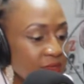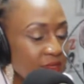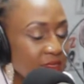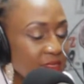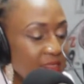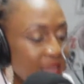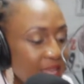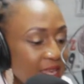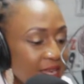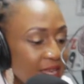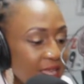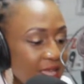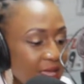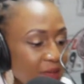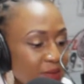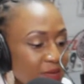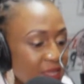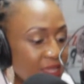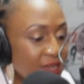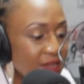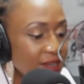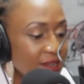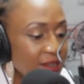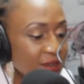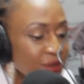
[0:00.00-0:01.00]
that, I
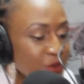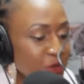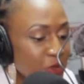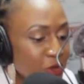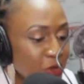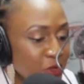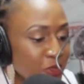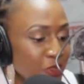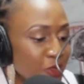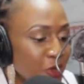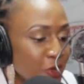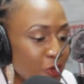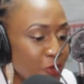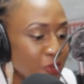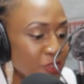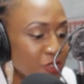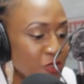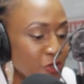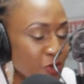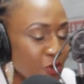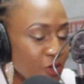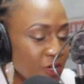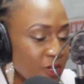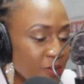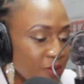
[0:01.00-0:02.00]
mean, they always
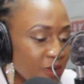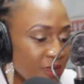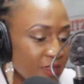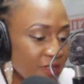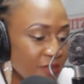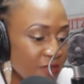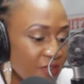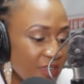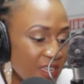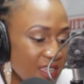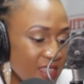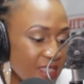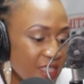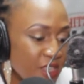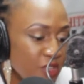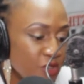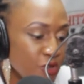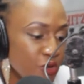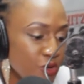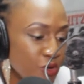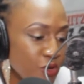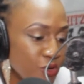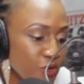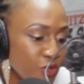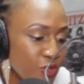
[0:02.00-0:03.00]
talk about the fact that, you
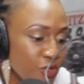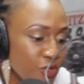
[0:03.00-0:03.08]
know,